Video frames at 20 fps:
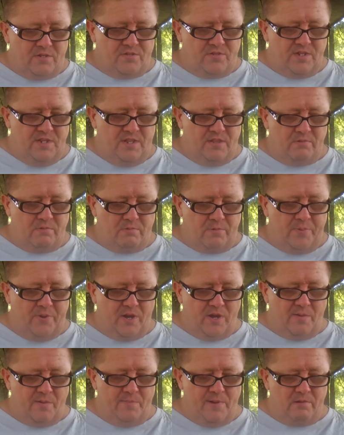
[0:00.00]
C. The
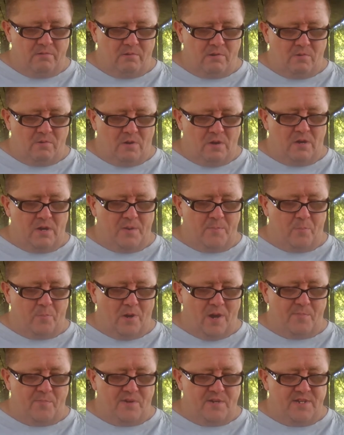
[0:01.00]
repeater may require a
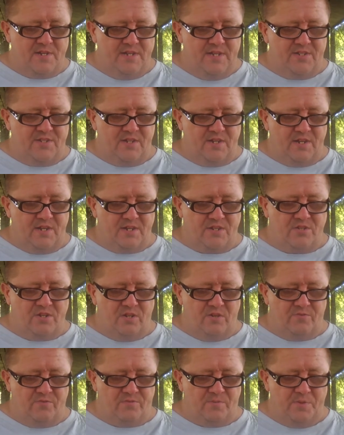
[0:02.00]
proper DCS
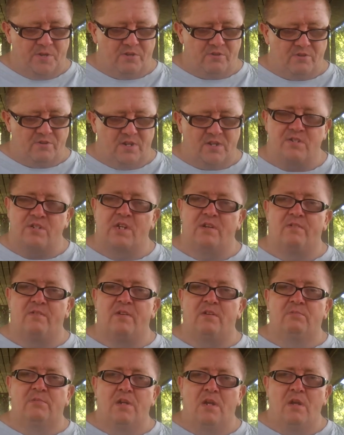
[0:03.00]
tone from your
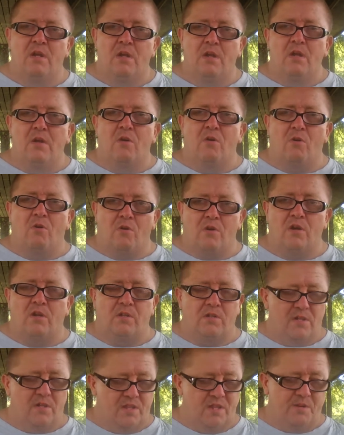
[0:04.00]
transceiver, or
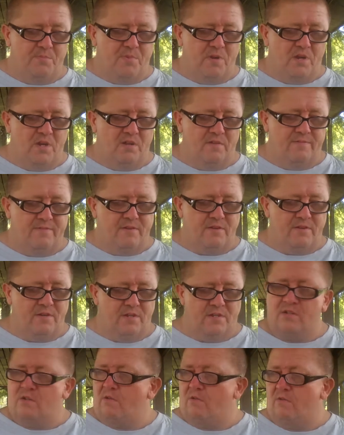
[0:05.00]
all of the above,
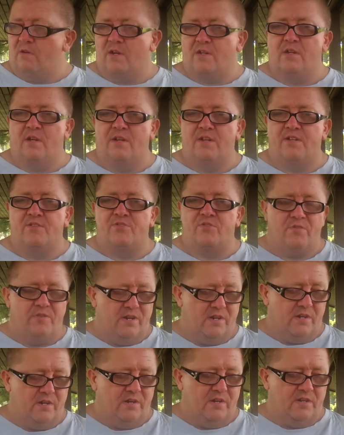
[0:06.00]
and the correct answer
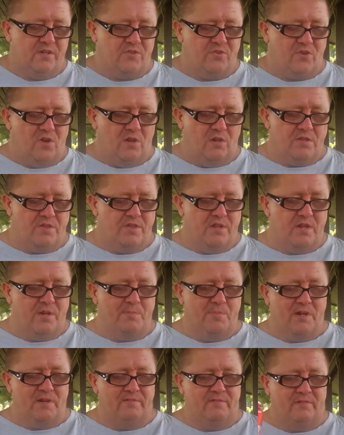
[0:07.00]
there is all of the
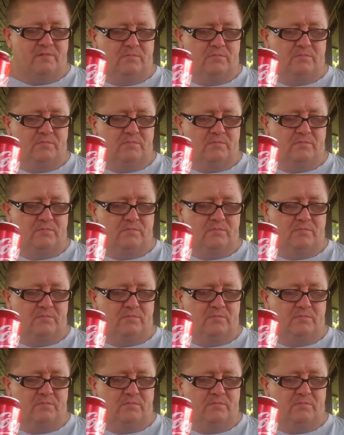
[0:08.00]
above.